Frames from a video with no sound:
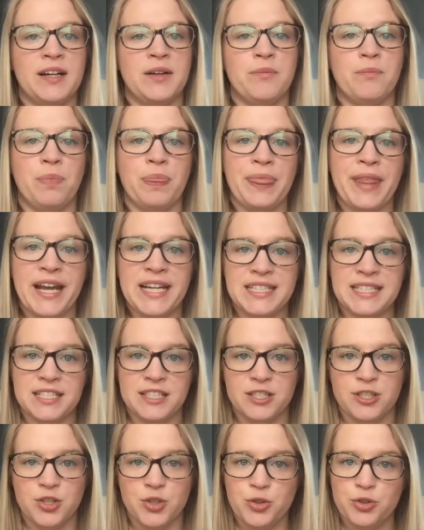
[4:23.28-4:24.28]

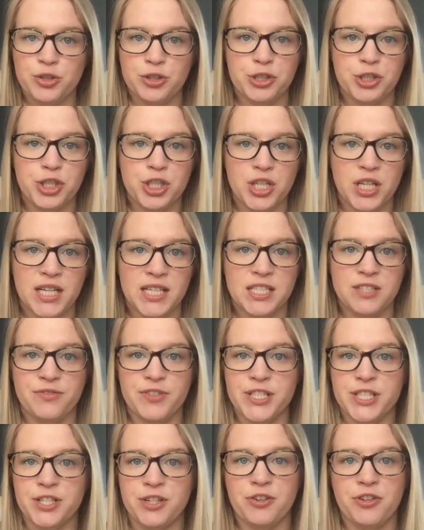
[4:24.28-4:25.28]
licensed nutritionist,
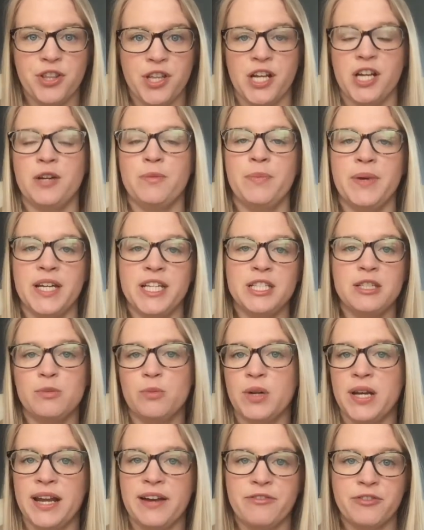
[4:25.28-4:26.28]
physical therapist,
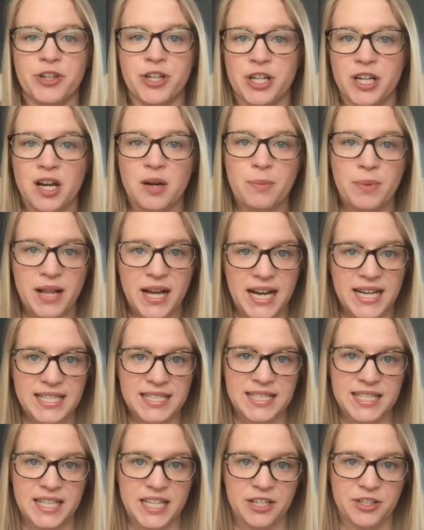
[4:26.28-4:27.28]
whatever applies
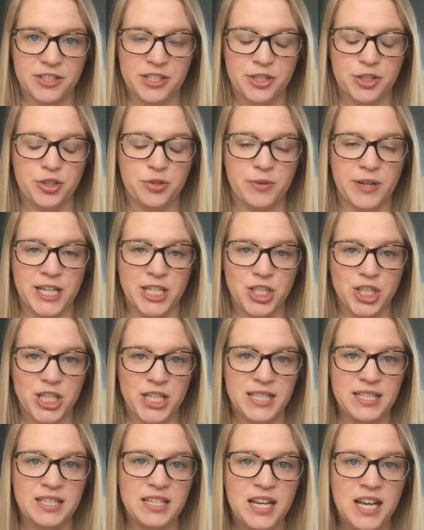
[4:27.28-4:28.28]
to their
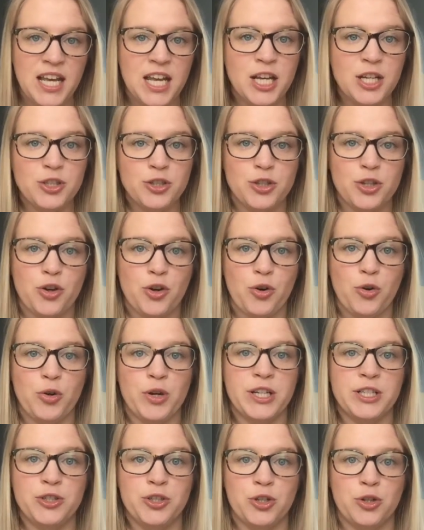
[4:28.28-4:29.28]
situation. So
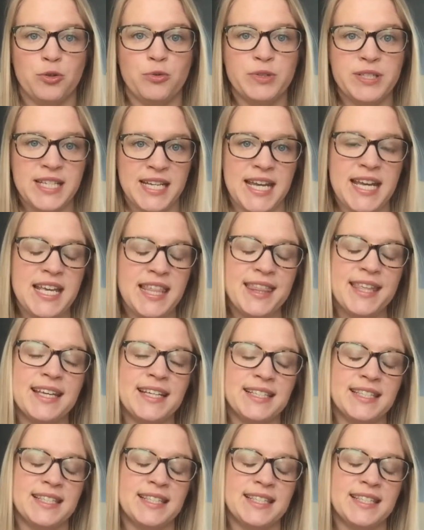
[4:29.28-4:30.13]
don't take this